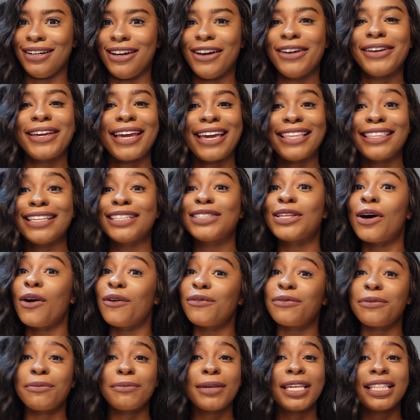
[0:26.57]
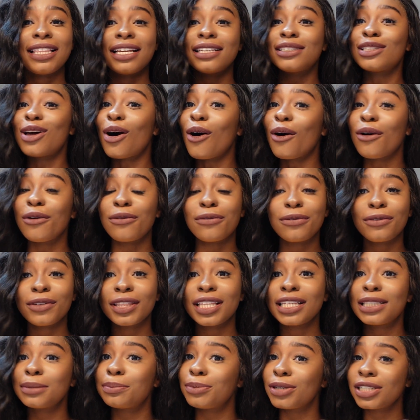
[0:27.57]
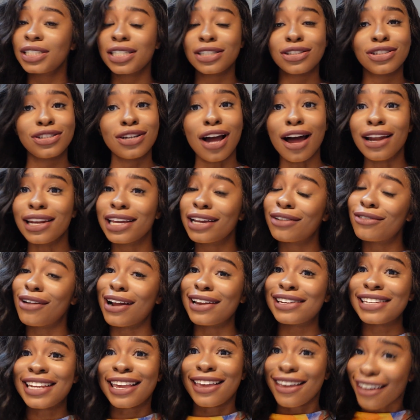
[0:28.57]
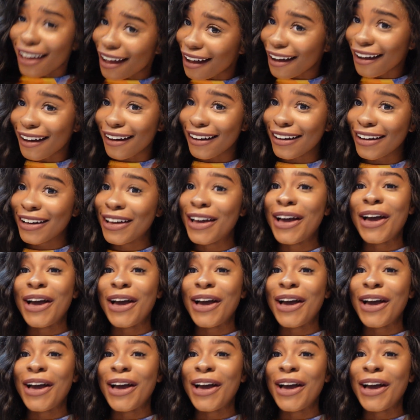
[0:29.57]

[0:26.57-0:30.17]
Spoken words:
Okay, that's hot for me. That's hot for this British darling right here.